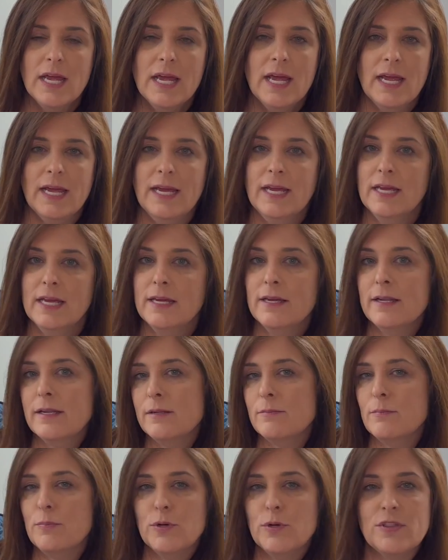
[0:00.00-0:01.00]

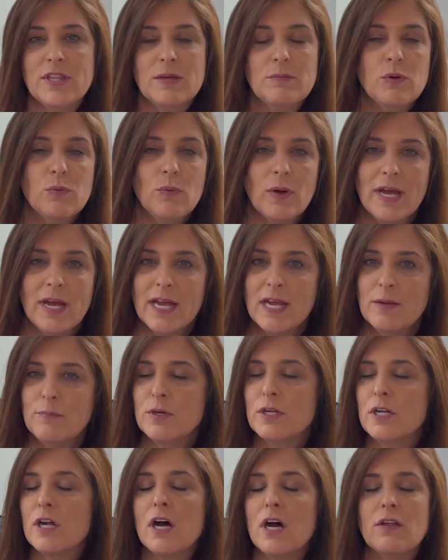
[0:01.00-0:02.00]
and put them away. Put
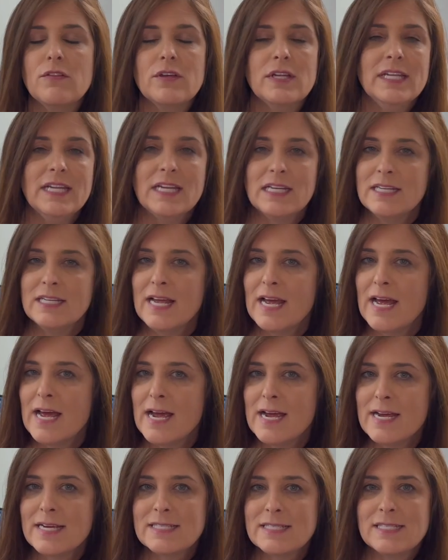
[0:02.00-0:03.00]
all the
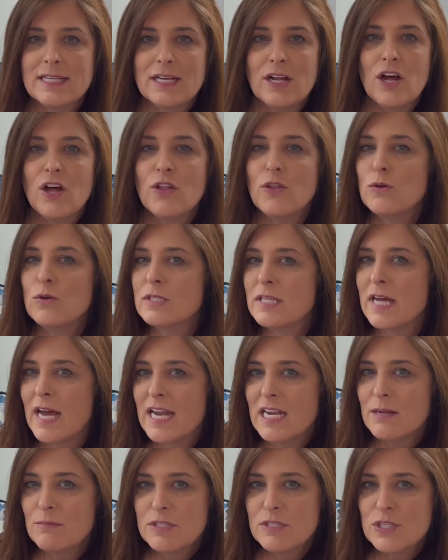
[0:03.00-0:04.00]
knickknacks and all those
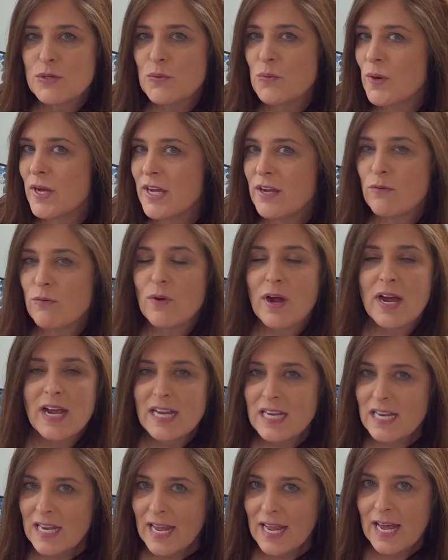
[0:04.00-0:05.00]
items away right
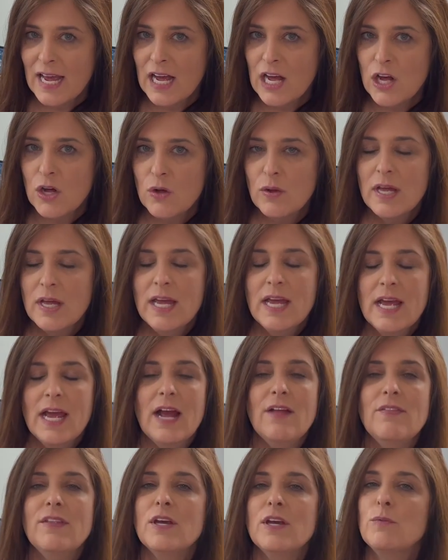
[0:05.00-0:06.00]
now.
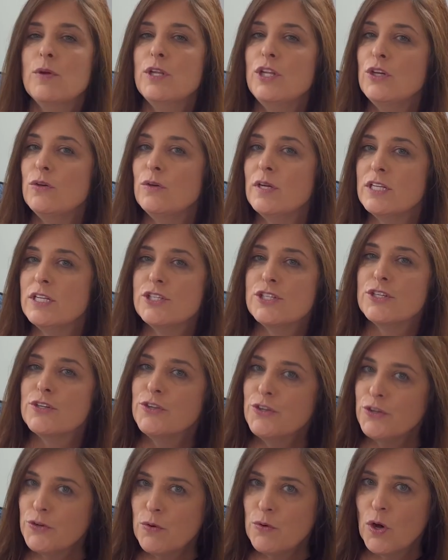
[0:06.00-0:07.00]
And then when you get your
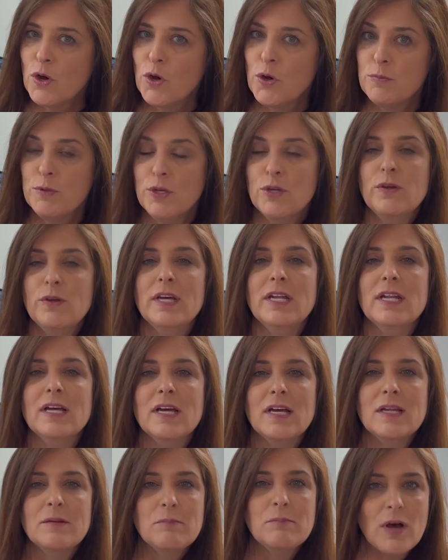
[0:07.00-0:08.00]
new home, you can
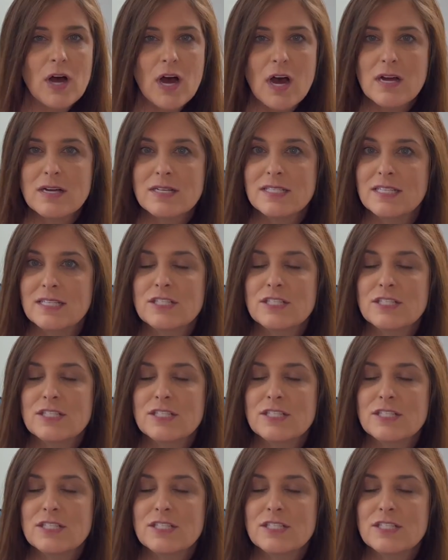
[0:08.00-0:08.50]
unbox and